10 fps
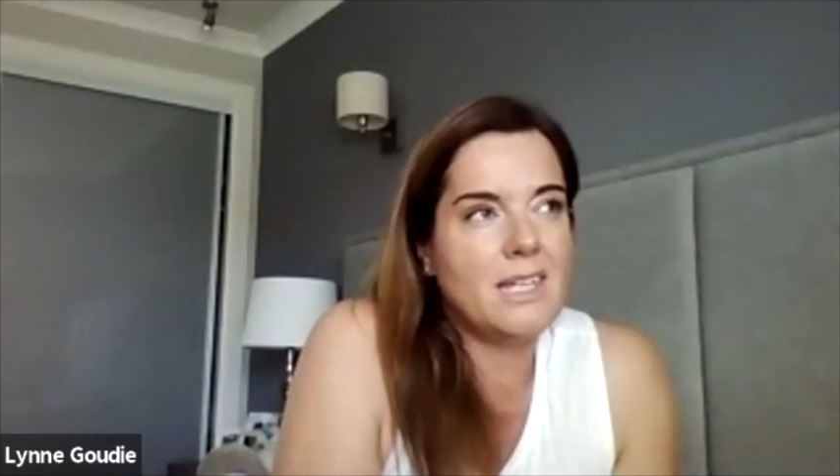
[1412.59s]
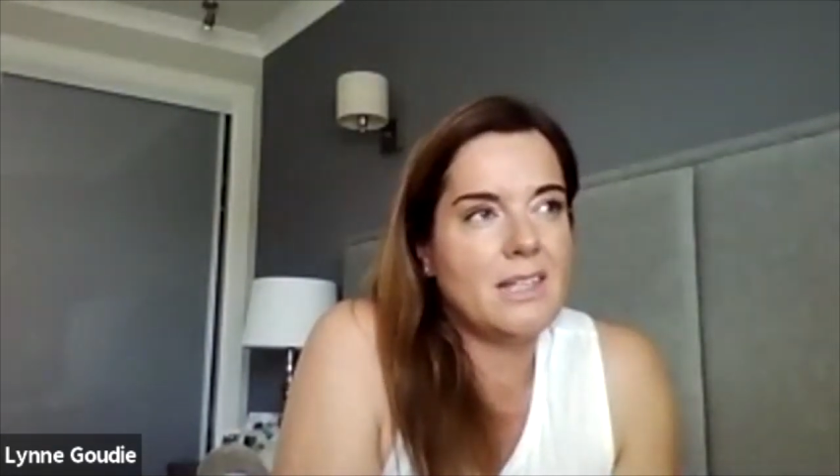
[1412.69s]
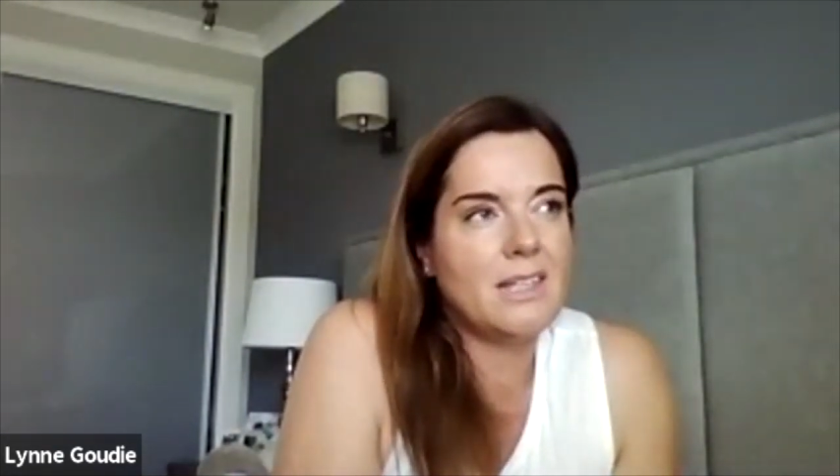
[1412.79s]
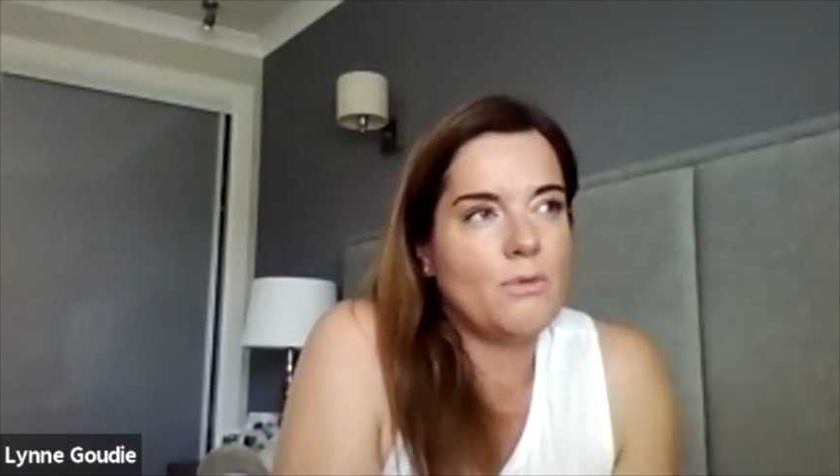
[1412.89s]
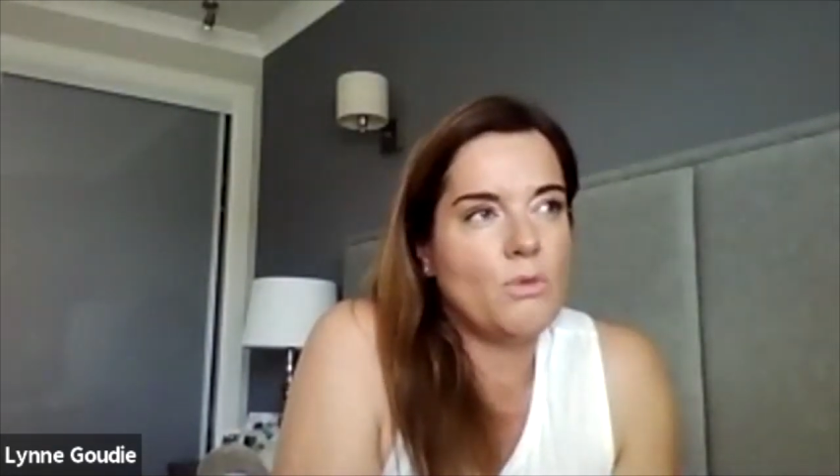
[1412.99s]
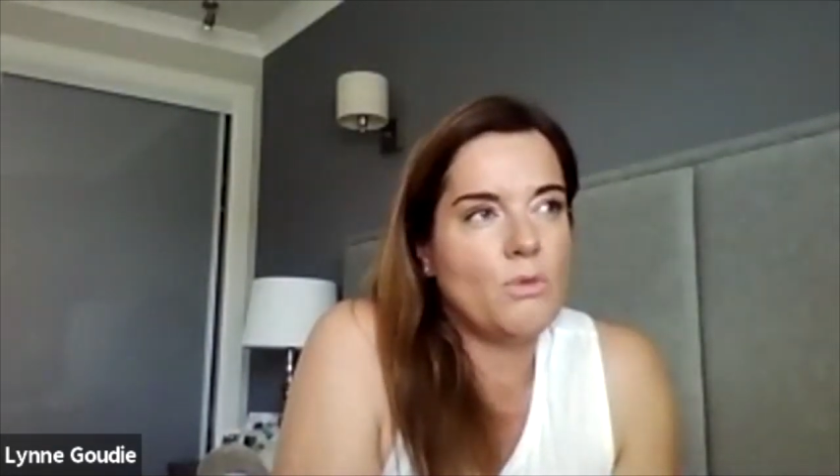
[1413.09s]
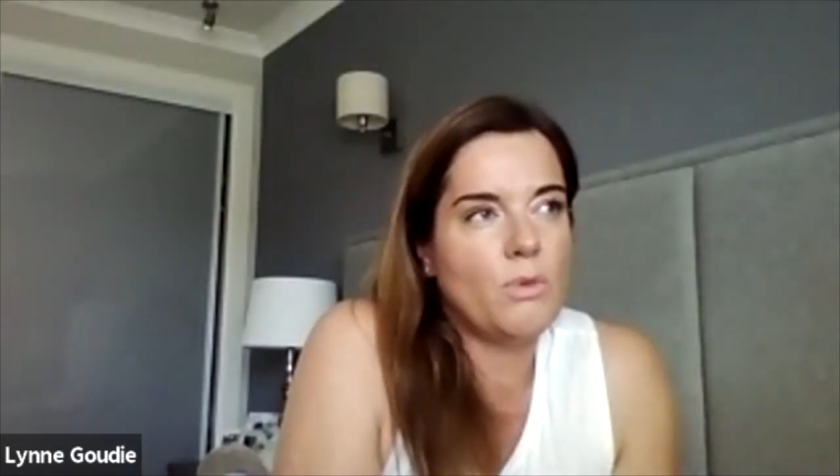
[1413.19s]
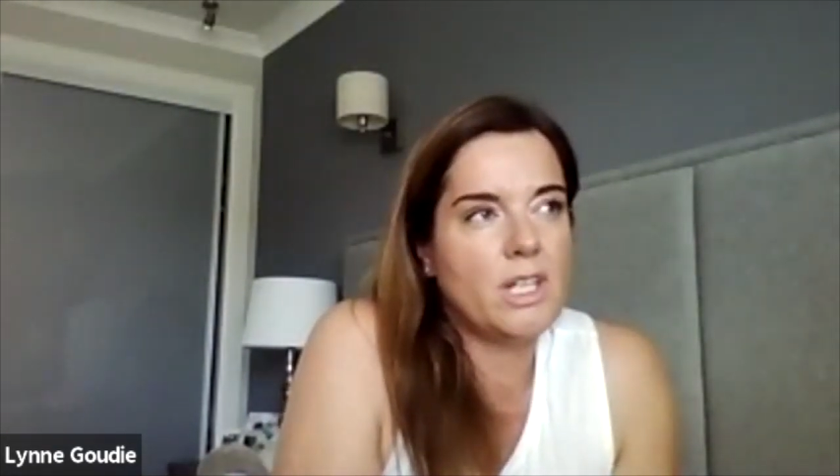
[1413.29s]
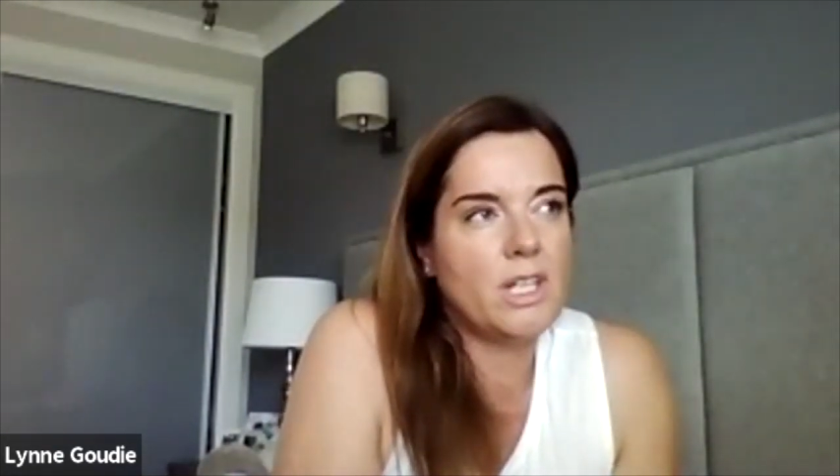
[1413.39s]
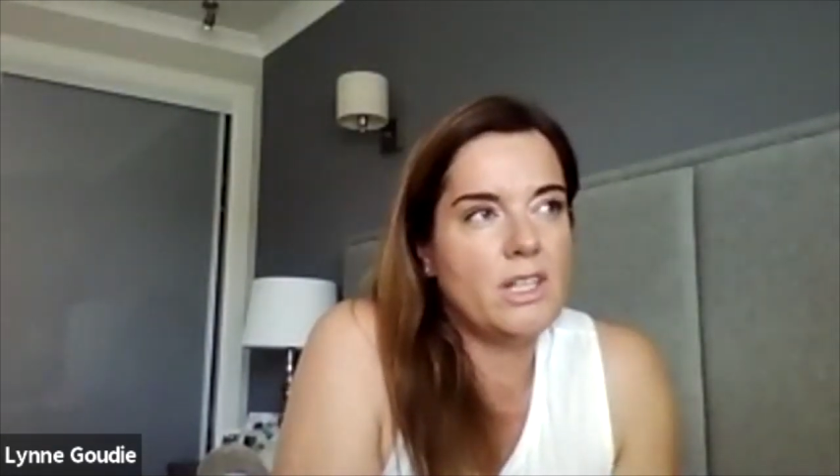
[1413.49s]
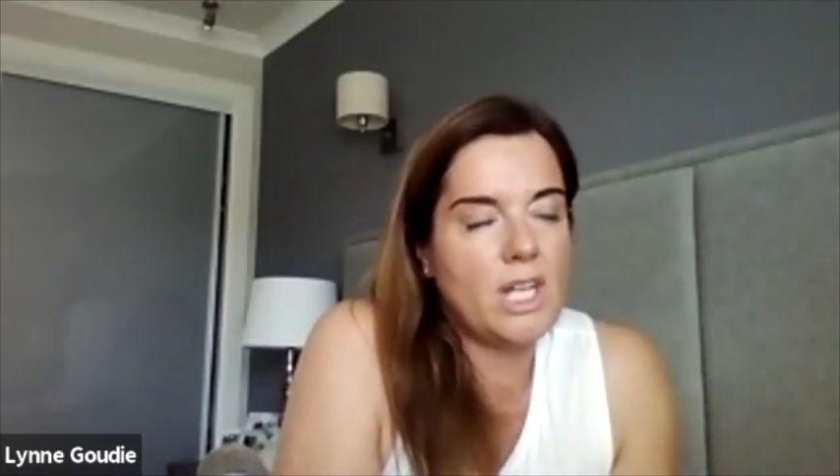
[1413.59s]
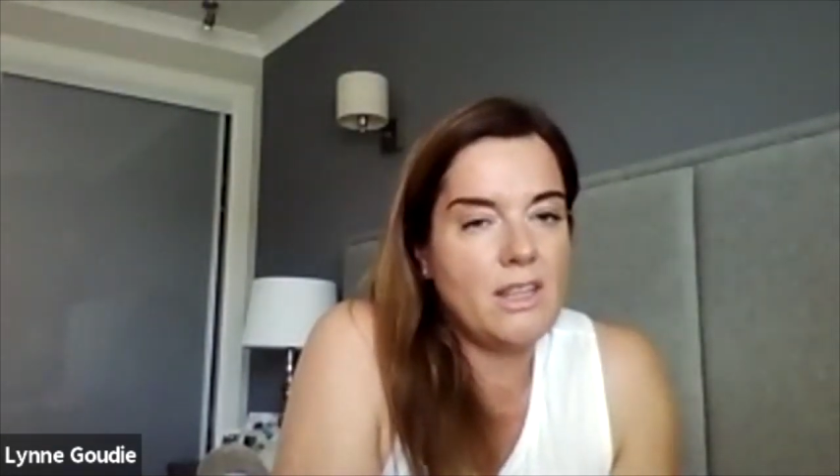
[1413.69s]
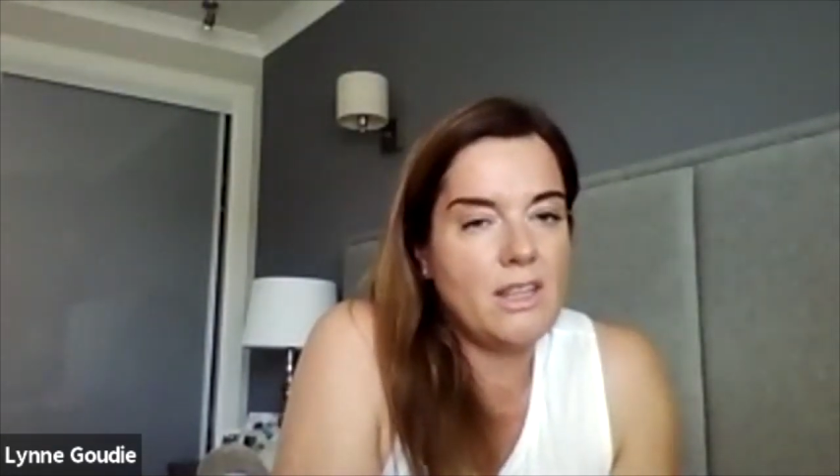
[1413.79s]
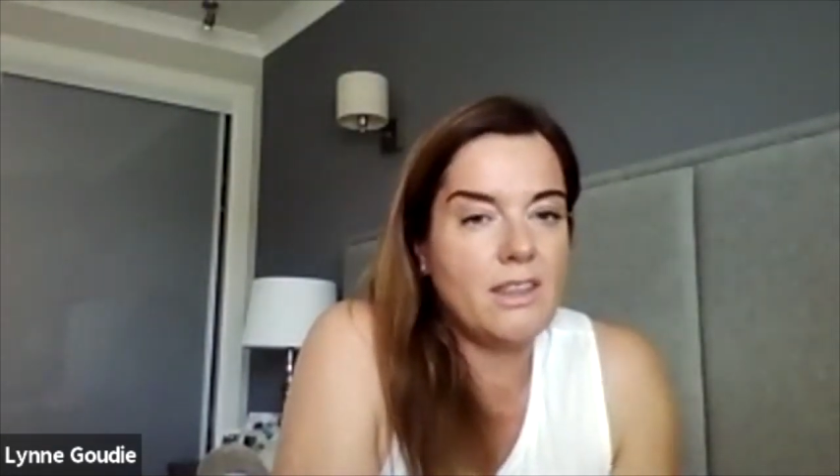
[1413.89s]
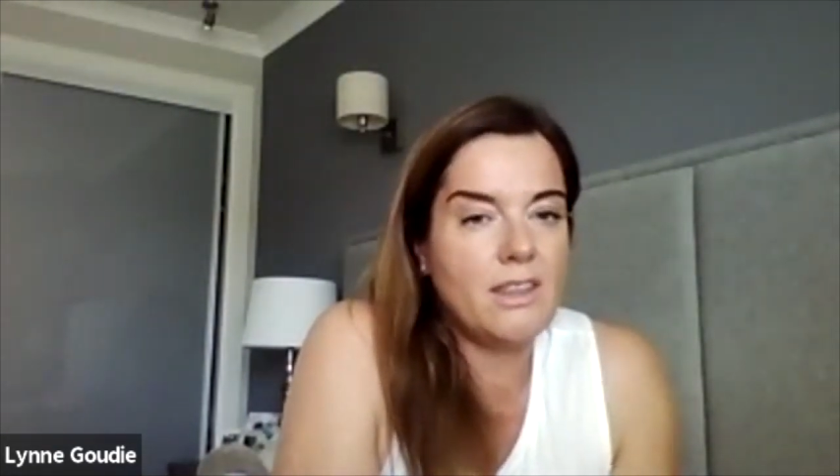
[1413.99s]
like we'll work in the
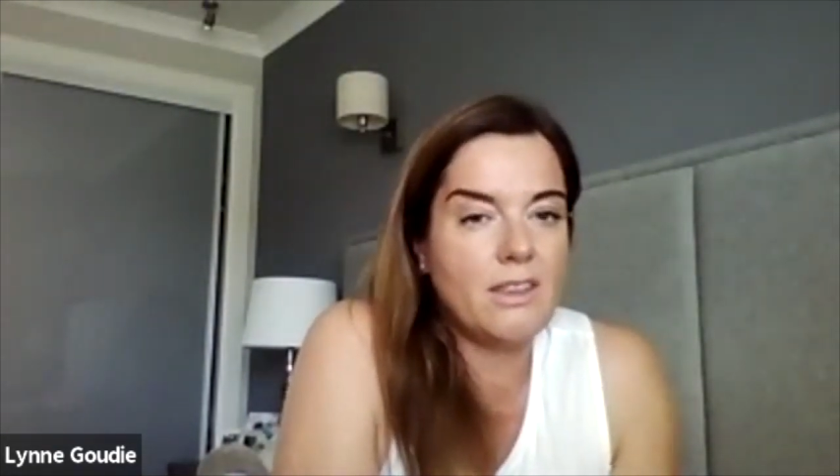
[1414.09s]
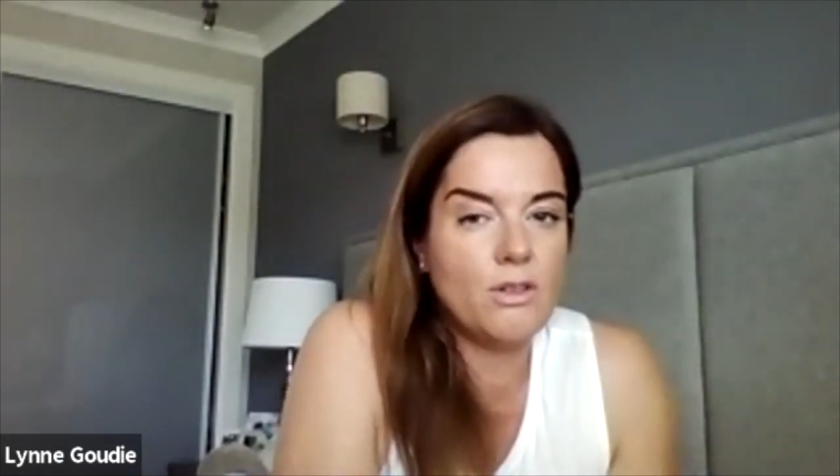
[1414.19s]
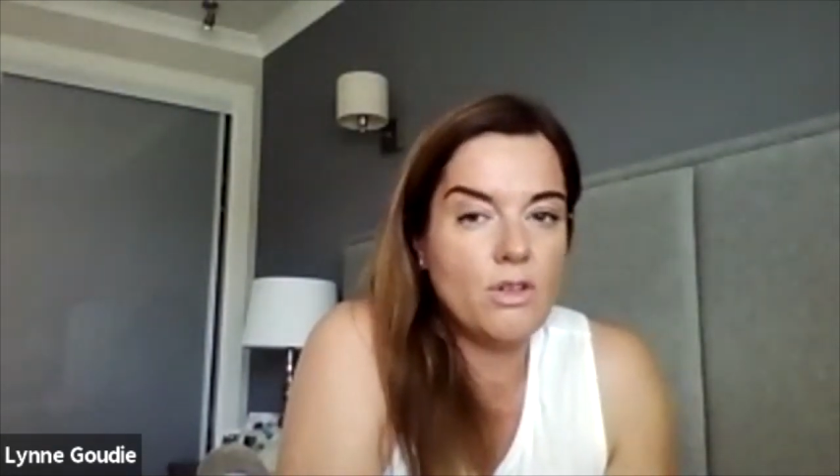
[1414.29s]
strength